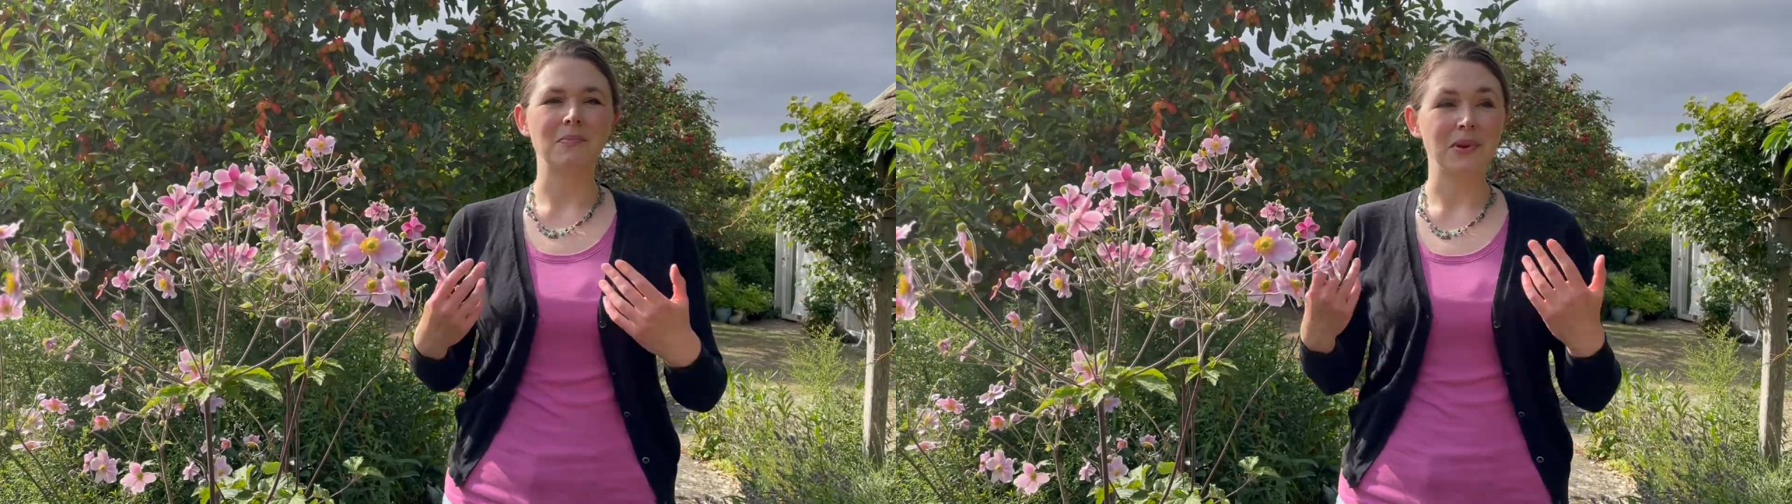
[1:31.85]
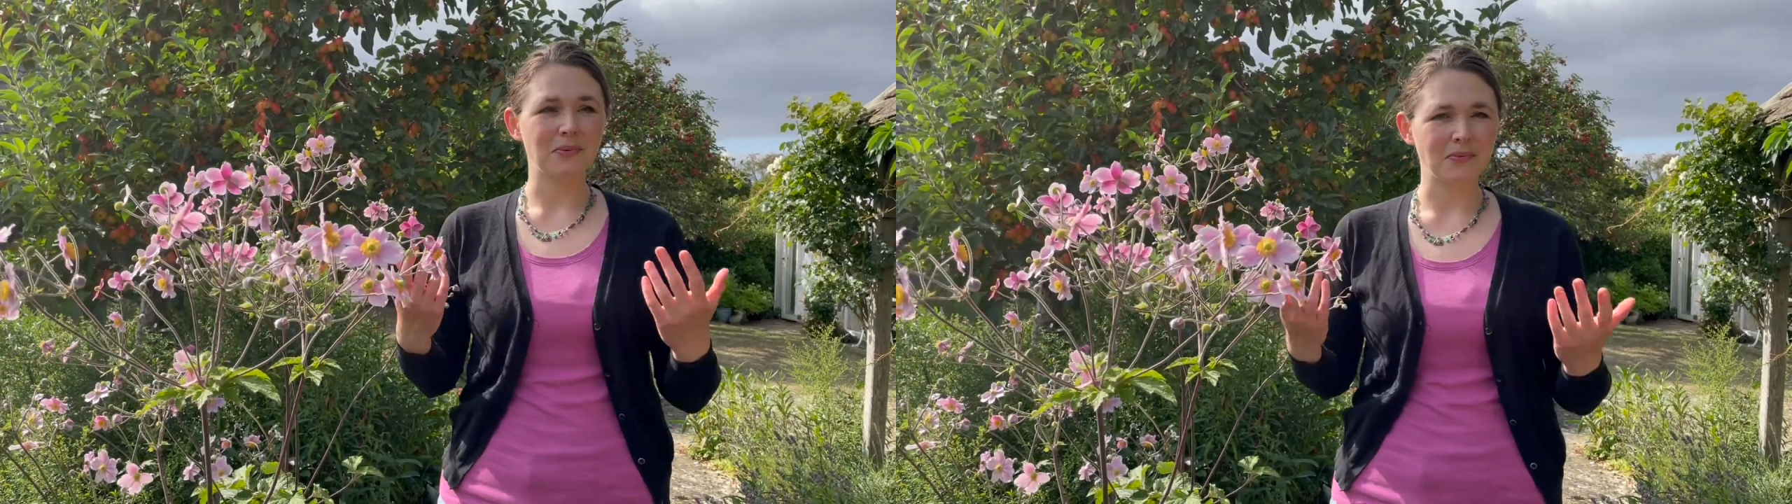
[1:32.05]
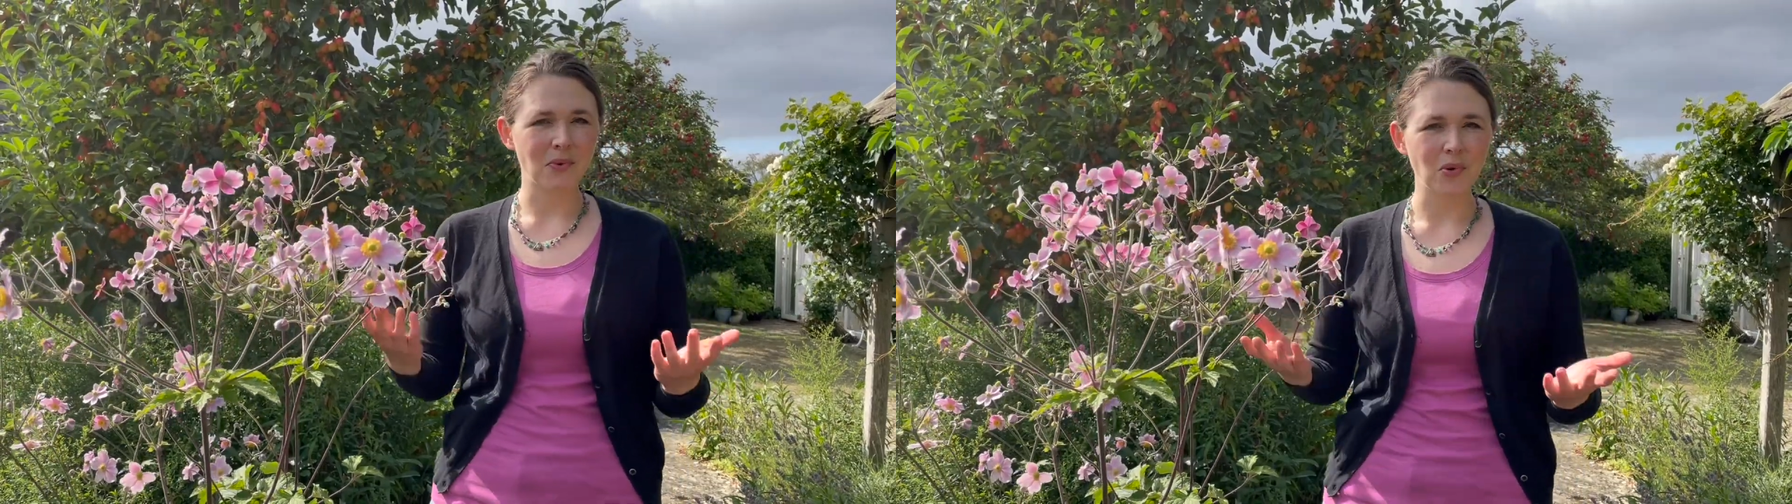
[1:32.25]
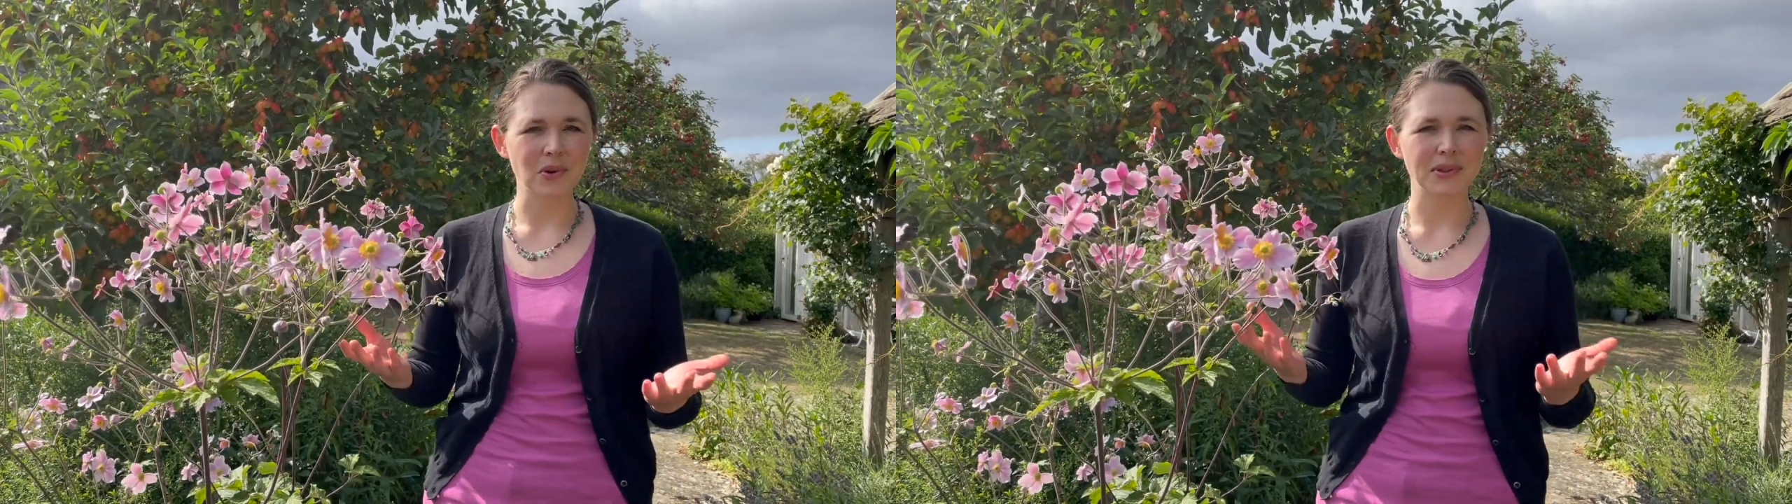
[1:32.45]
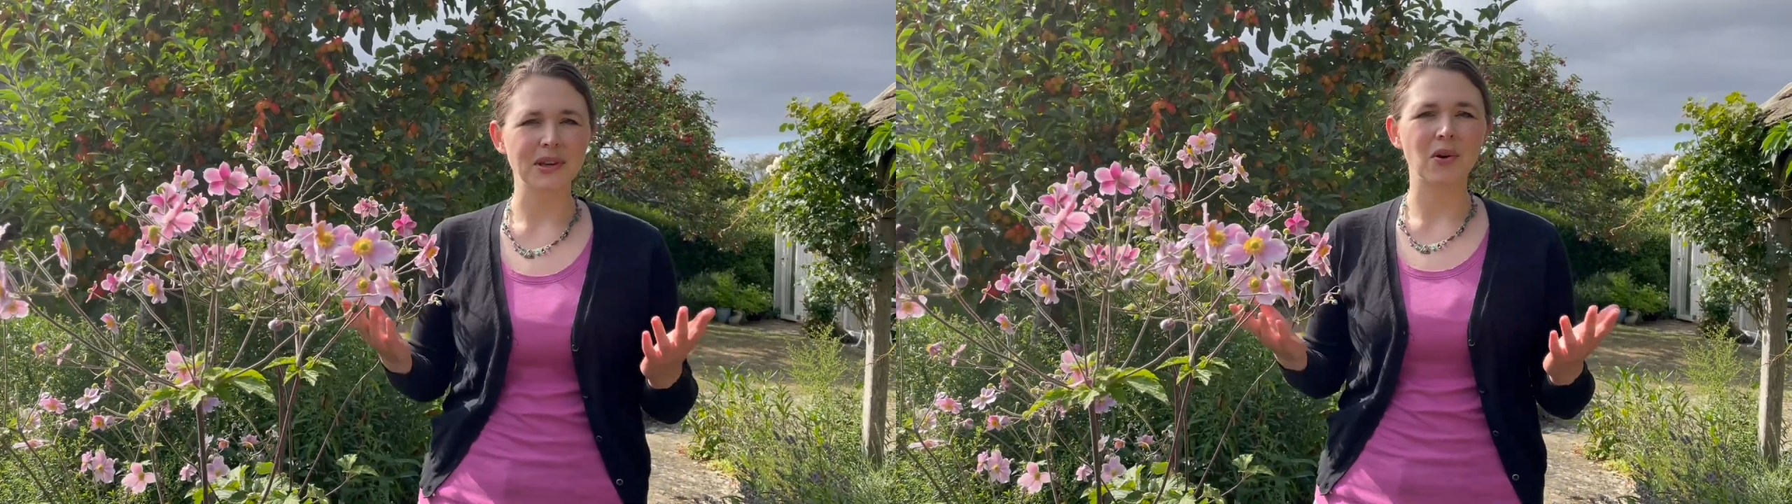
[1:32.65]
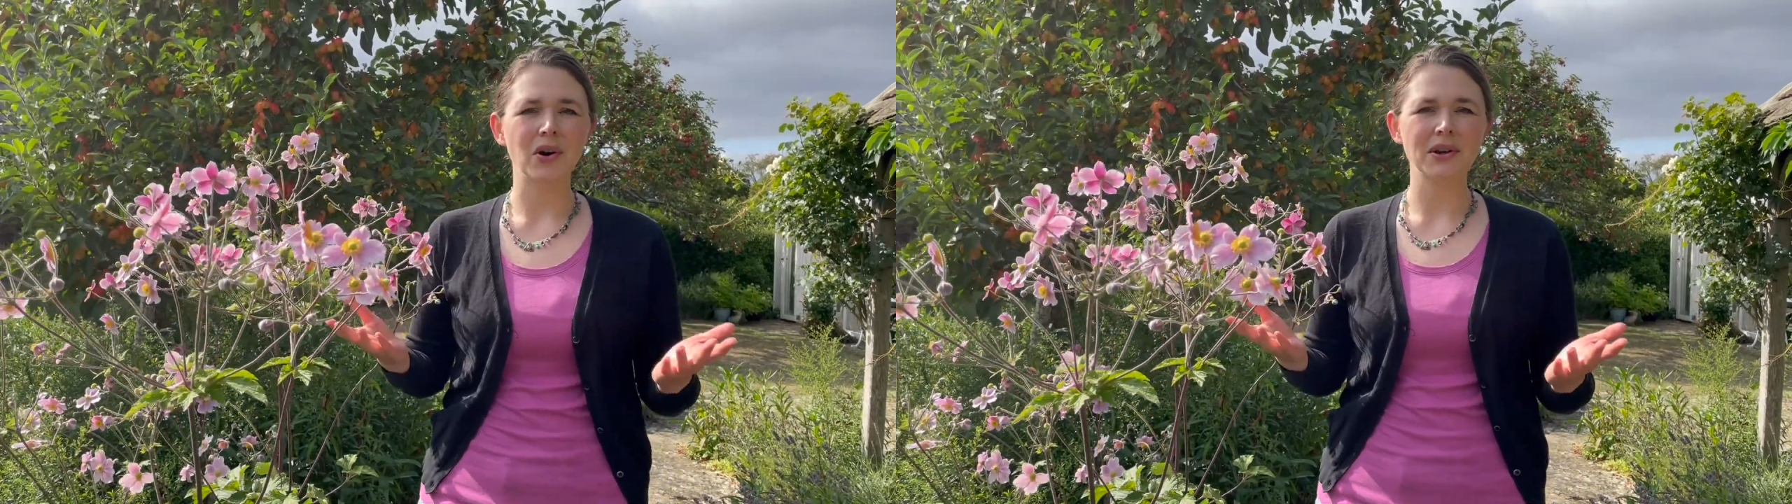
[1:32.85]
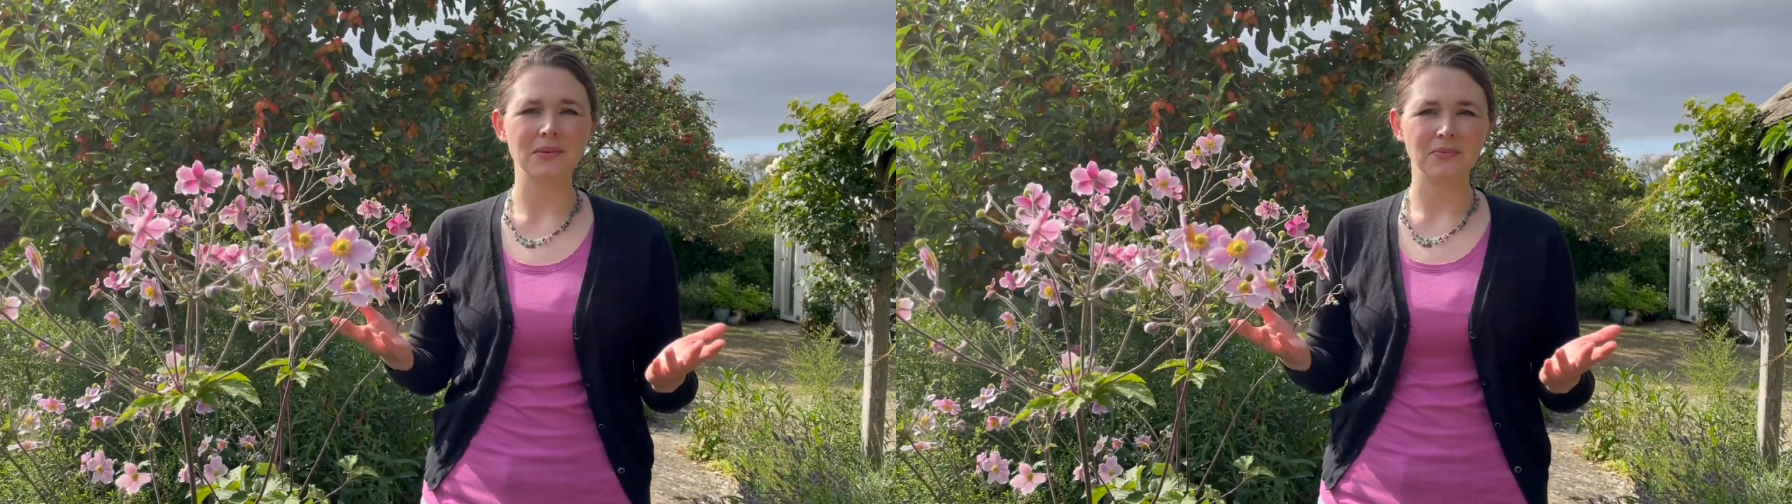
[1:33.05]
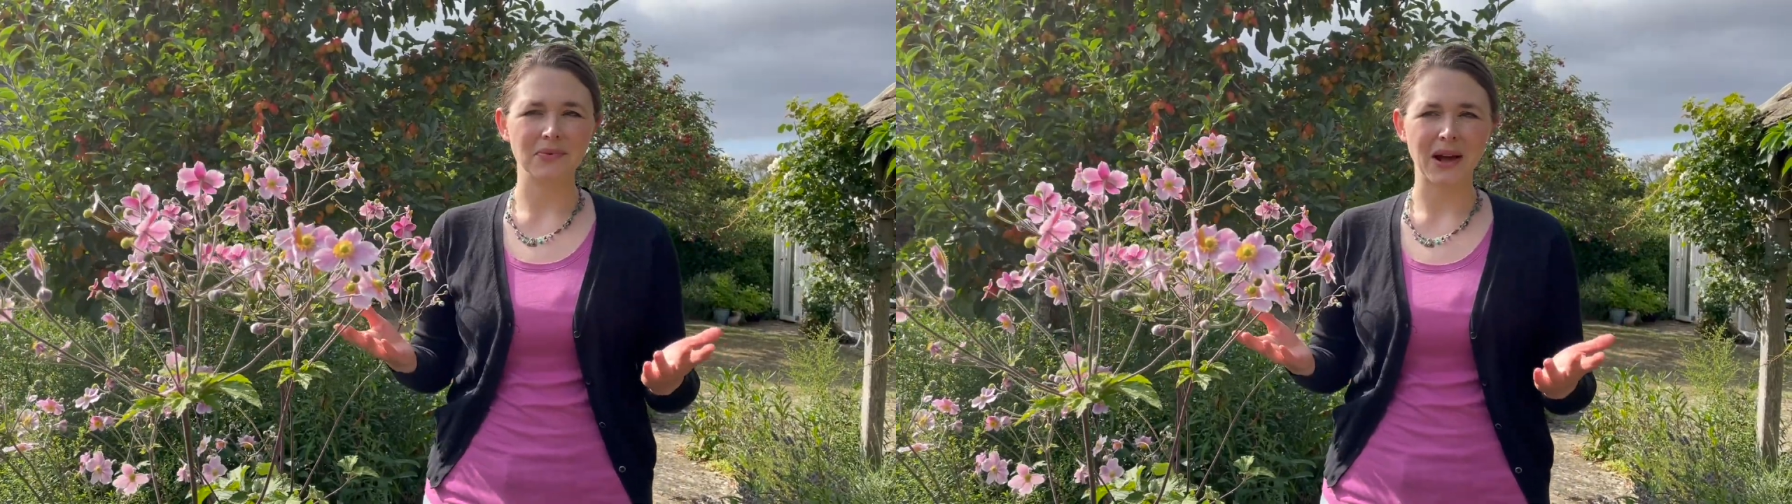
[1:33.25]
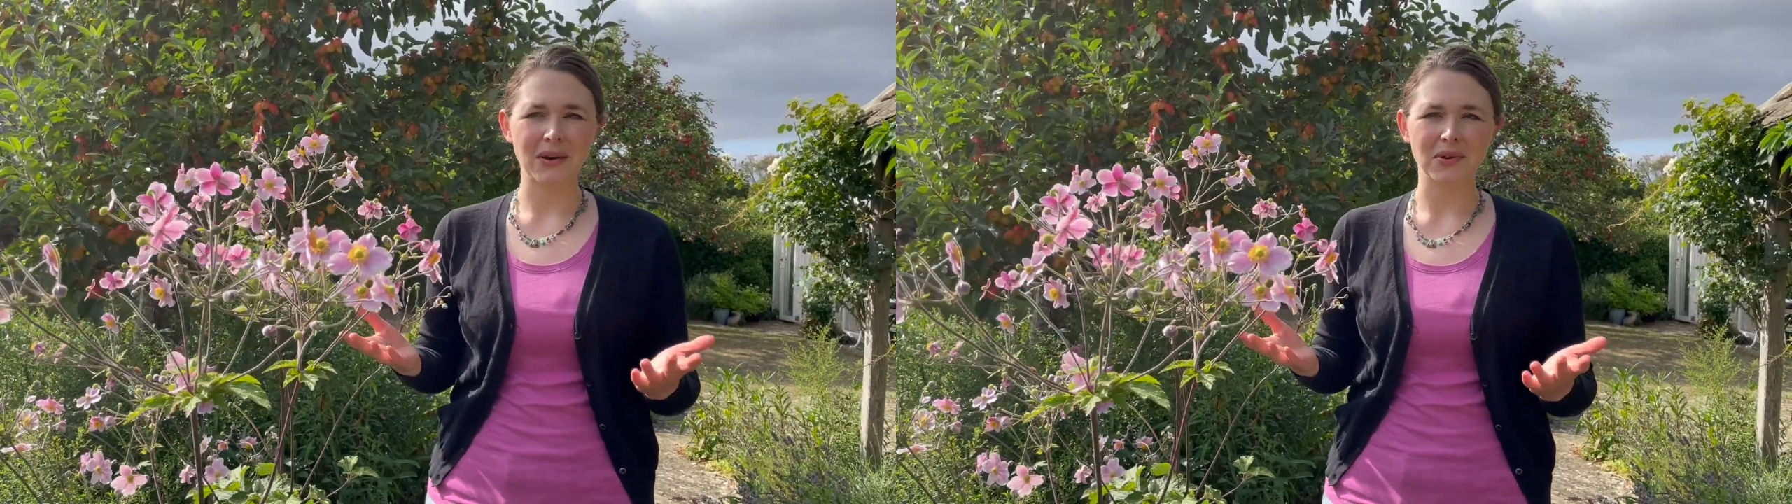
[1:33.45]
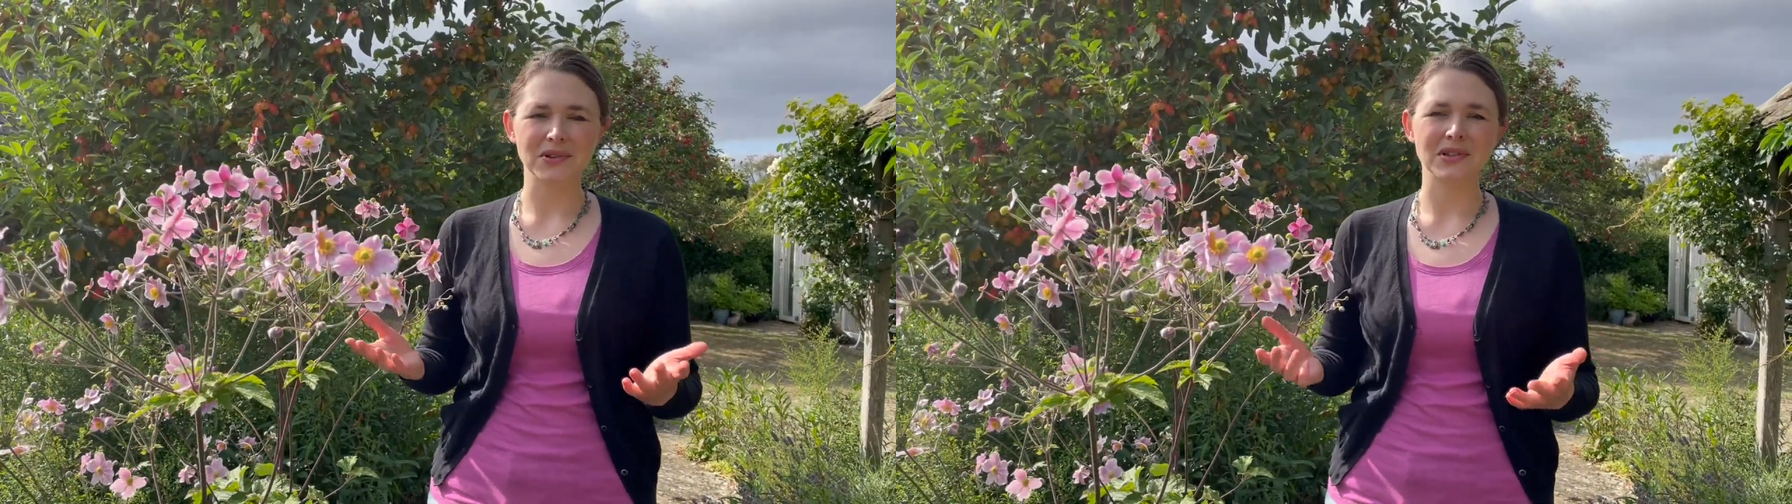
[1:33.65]
before the autumn
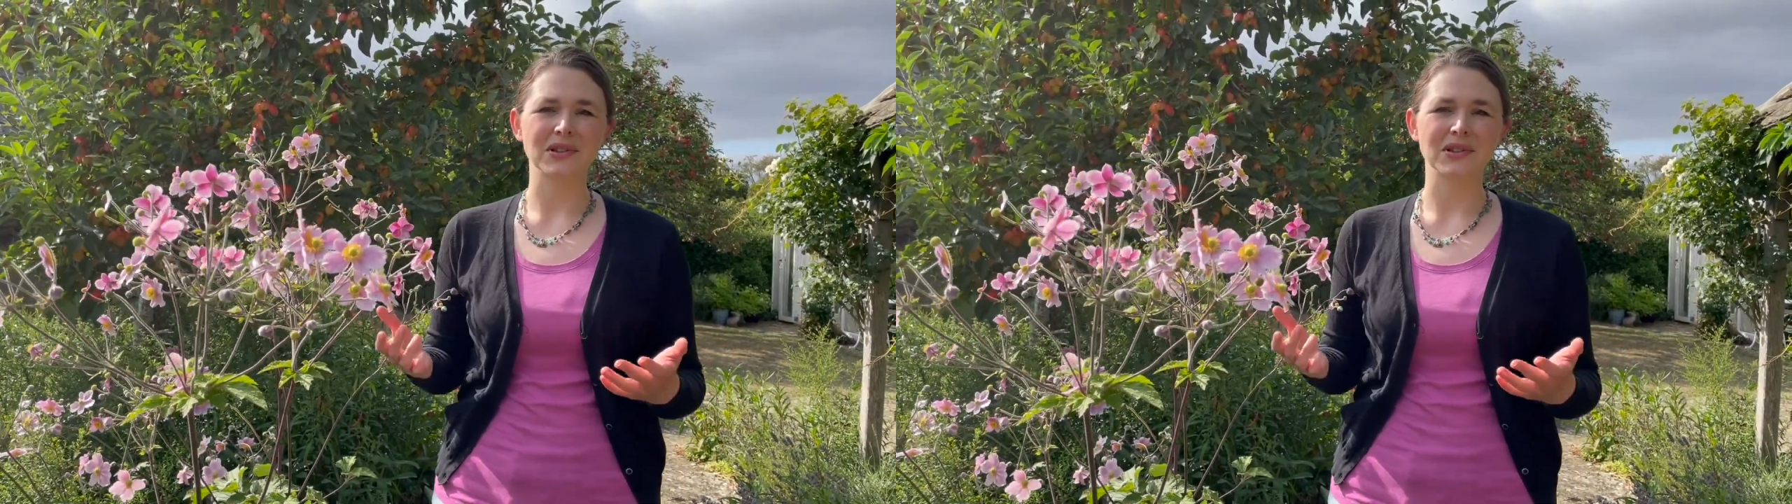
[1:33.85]
flowers